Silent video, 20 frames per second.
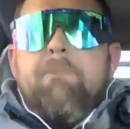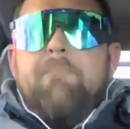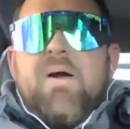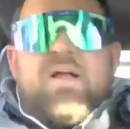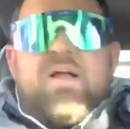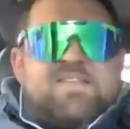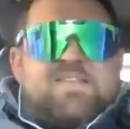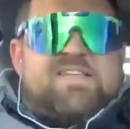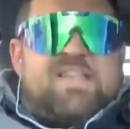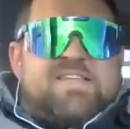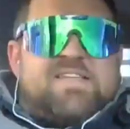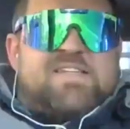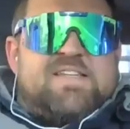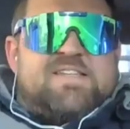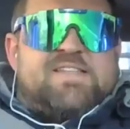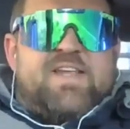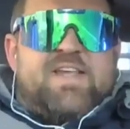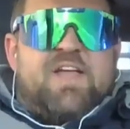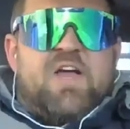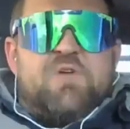But
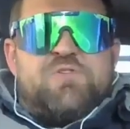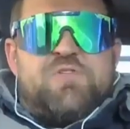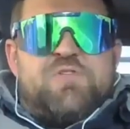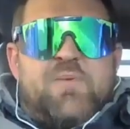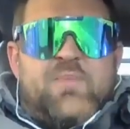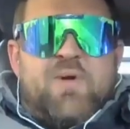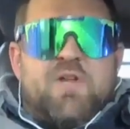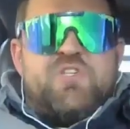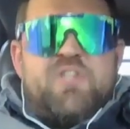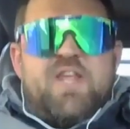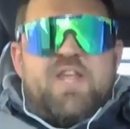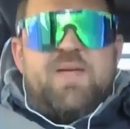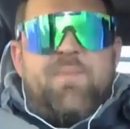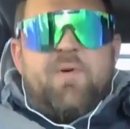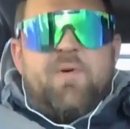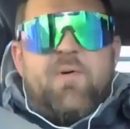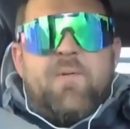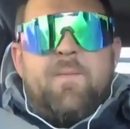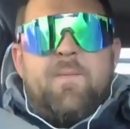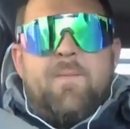consistency goes so much deeper.
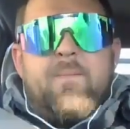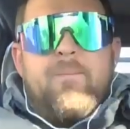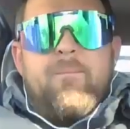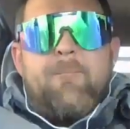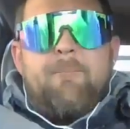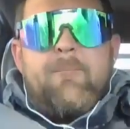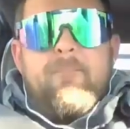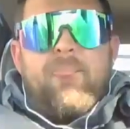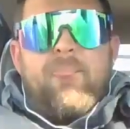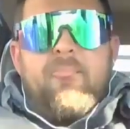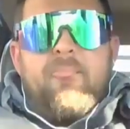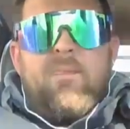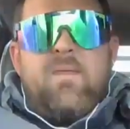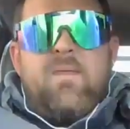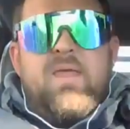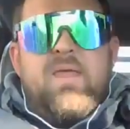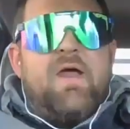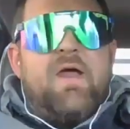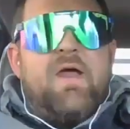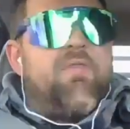
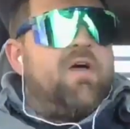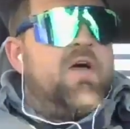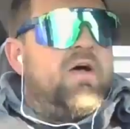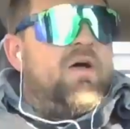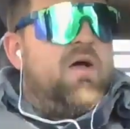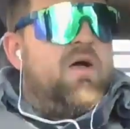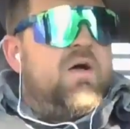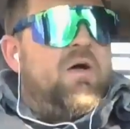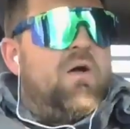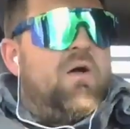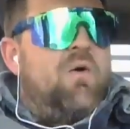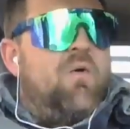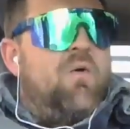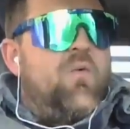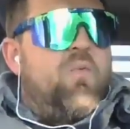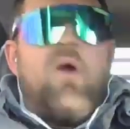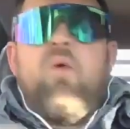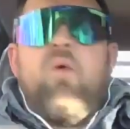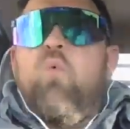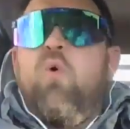You know,
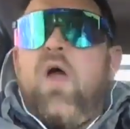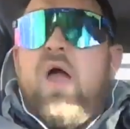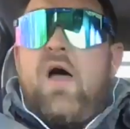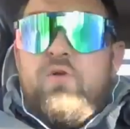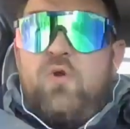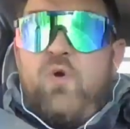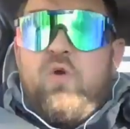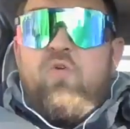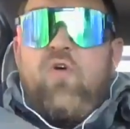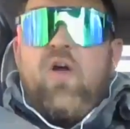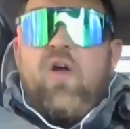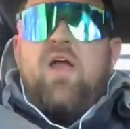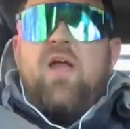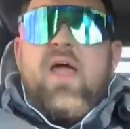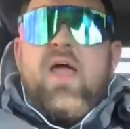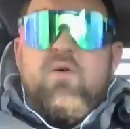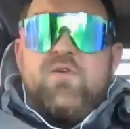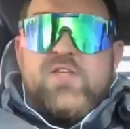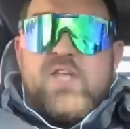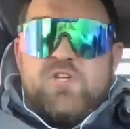what we're out doing right now